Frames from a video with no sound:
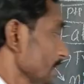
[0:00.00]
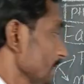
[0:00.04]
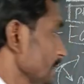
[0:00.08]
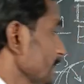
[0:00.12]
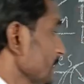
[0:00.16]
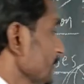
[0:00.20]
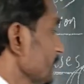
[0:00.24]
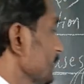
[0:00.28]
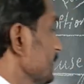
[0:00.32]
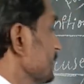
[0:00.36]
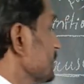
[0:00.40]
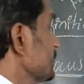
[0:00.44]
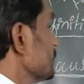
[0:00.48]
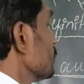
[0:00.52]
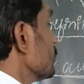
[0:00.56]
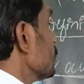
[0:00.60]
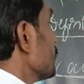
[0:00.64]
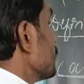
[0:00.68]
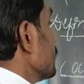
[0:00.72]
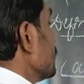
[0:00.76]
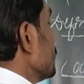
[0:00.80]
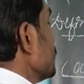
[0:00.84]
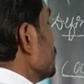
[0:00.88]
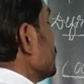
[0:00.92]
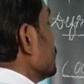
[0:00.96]
Here it
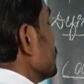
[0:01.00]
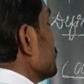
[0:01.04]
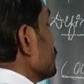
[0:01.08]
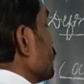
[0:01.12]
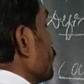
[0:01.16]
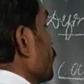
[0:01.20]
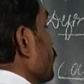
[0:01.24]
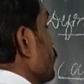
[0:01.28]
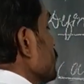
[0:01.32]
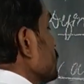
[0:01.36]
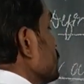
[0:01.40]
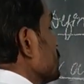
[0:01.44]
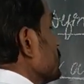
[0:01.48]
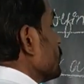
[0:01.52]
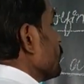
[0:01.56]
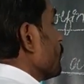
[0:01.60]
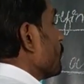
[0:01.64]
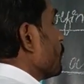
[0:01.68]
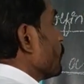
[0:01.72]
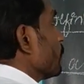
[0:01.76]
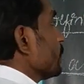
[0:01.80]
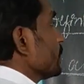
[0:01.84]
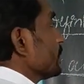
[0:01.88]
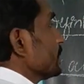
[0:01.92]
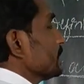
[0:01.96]
is the most
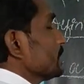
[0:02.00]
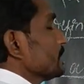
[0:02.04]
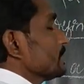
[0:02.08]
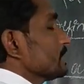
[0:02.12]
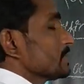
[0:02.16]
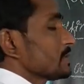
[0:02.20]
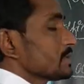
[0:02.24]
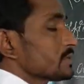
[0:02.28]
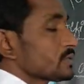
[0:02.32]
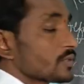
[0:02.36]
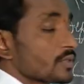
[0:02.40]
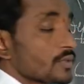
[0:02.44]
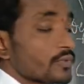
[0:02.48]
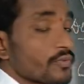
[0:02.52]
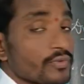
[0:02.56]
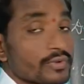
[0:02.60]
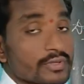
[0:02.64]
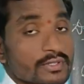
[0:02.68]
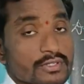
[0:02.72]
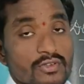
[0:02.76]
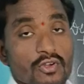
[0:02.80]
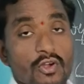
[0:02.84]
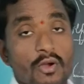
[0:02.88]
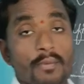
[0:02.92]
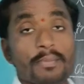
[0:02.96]
important, so the
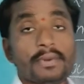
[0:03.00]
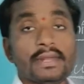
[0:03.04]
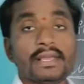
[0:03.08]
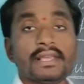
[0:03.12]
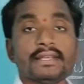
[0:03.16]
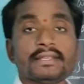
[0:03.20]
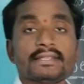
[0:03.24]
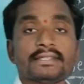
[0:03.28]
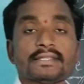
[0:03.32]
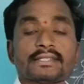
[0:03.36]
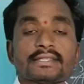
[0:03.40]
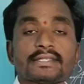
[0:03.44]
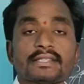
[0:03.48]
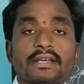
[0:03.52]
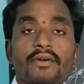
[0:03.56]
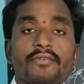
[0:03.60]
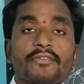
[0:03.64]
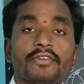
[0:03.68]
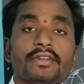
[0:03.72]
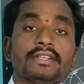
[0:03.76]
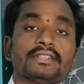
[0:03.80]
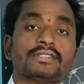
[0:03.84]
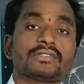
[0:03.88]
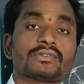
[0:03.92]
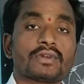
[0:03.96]
first complications of
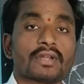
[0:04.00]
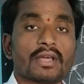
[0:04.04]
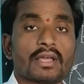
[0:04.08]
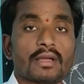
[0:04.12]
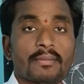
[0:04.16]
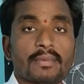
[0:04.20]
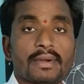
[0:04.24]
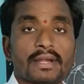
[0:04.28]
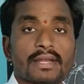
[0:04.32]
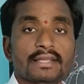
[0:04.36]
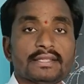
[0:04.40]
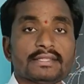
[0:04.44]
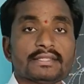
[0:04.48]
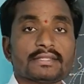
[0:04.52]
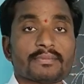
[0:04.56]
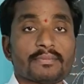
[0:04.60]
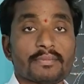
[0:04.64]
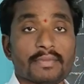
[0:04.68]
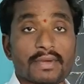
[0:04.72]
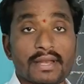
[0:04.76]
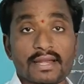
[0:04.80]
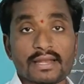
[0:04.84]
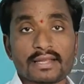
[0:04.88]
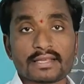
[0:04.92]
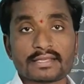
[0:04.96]
a, so diabetes
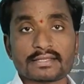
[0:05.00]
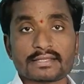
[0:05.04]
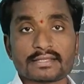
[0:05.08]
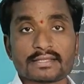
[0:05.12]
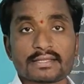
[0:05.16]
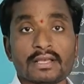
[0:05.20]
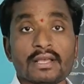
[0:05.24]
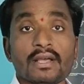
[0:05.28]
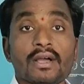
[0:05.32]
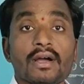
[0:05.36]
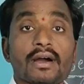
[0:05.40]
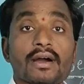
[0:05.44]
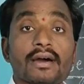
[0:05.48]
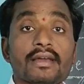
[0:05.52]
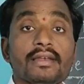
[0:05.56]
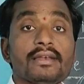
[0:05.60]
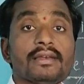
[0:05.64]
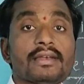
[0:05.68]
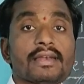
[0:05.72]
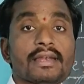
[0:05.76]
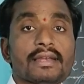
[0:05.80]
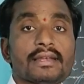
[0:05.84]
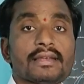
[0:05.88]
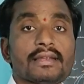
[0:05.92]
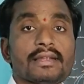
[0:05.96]
mellitus
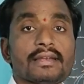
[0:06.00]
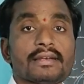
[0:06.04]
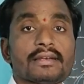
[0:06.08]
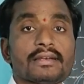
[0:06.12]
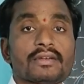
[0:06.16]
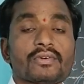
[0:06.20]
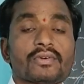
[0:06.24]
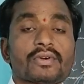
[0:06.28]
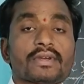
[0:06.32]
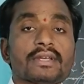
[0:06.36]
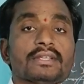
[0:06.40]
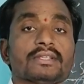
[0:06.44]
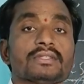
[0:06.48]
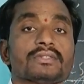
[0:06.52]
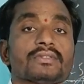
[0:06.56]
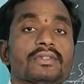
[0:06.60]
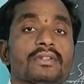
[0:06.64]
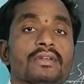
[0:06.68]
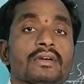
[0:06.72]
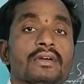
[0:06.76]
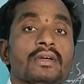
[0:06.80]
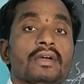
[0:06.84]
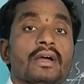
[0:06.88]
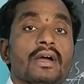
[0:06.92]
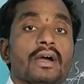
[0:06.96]
untreated, okay,
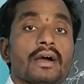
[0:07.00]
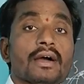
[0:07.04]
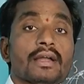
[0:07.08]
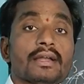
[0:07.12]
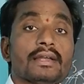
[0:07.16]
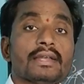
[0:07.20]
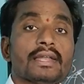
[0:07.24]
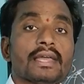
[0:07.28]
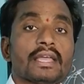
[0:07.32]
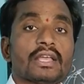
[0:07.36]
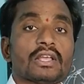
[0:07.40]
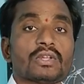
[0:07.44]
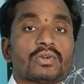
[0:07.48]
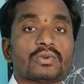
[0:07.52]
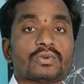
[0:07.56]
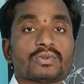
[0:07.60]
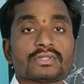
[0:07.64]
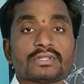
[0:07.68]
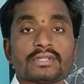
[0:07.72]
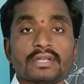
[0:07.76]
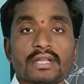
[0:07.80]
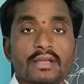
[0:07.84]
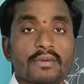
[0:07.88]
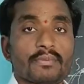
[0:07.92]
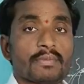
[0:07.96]
so
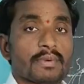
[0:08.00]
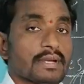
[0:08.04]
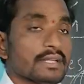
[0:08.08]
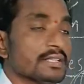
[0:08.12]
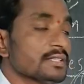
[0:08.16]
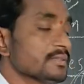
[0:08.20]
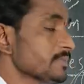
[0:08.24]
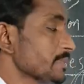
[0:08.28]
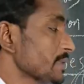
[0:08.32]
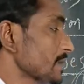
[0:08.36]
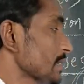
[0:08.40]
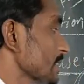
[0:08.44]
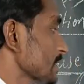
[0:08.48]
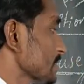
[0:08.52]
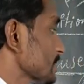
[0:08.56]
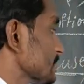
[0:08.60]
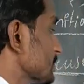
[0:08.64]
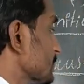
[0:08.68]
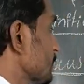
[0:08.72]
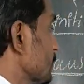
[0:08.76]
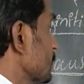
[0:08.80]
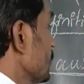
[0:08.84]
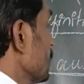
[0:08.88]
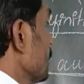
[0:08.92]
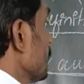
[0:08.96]
undiagnosed diabetes
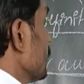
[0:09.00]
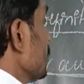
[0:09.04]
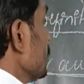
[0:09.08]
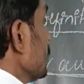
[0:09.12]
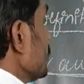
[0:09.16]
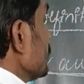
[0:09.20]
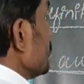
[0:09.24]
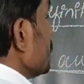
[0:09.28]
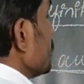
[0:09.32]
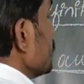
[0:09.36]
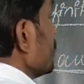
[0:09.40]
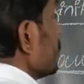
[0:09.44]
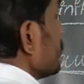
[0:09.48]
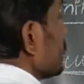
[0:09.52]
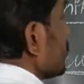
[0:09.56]
mellitus. Here the